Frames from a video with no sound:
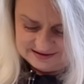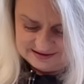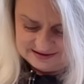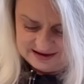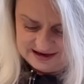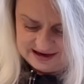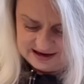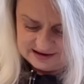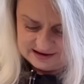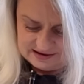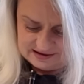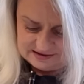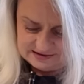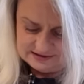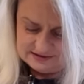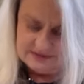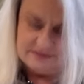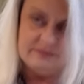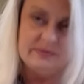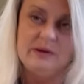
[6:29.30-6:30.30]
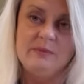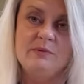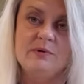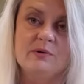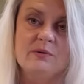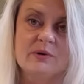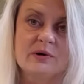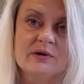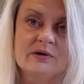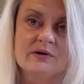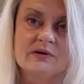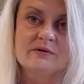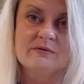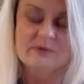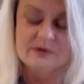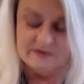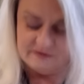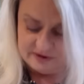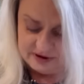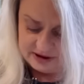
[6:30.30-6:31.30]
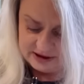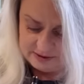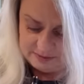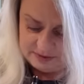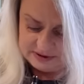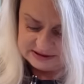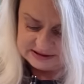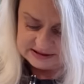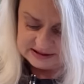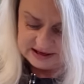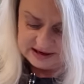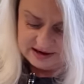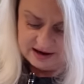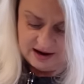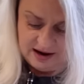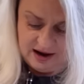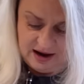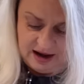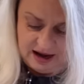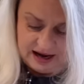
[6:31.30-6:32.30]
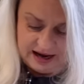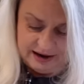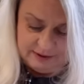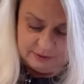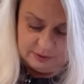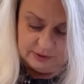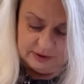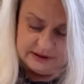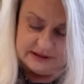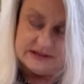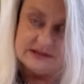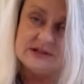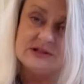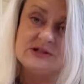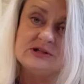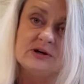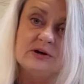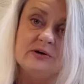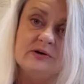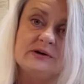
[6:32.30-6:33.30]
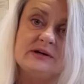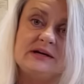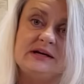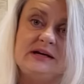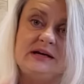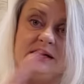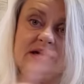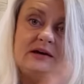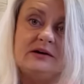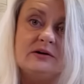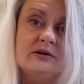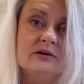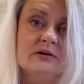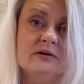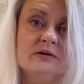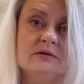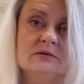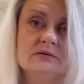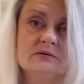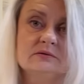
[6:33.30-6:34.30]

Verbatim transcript: yeah, people were were very busy. I will insert here,